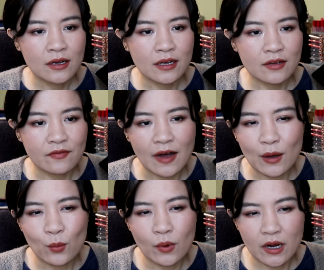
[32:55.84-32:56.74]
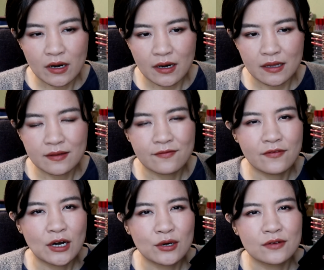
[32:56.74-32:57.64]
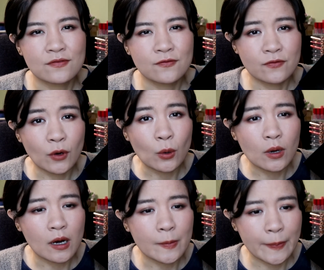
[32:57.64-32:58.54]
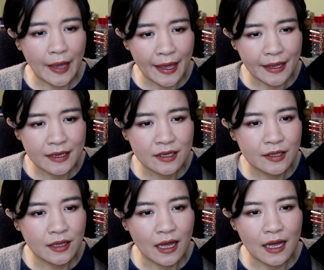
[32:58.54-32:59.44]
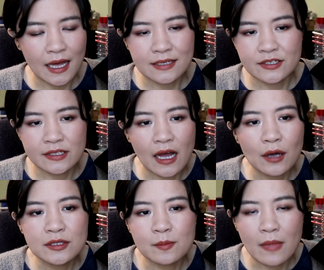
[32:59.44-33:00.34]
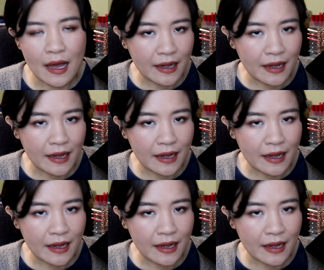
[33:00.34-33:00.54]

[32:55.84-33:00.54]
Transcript: if I wear it very full opaque, it's not my